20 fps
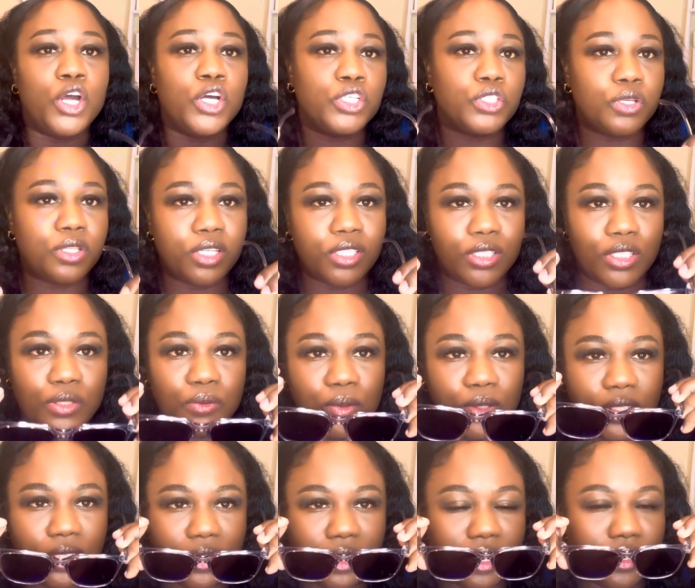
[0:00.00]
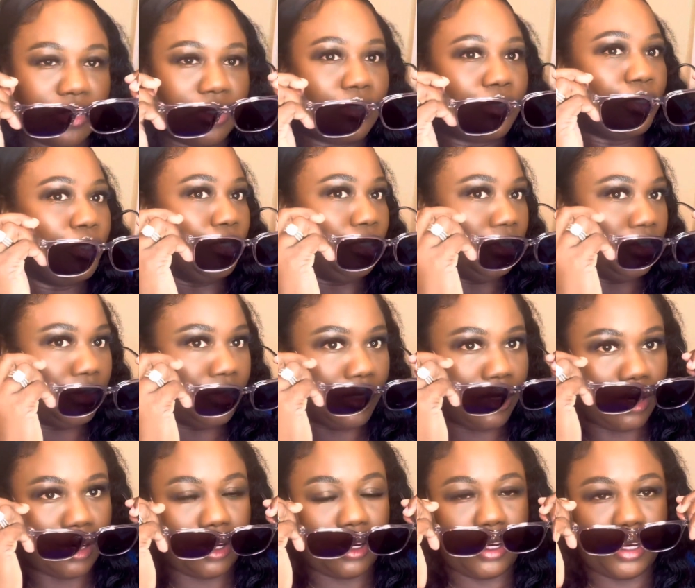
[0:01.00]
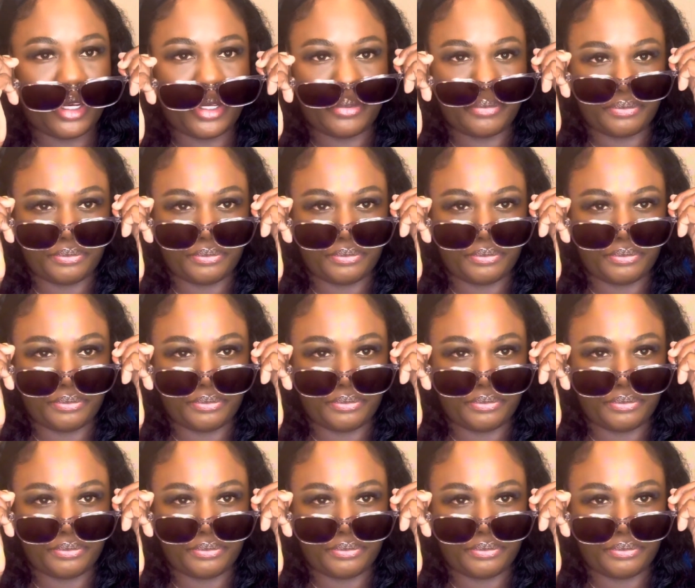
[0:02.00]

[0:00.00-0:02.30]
So this is what the glasses looks like.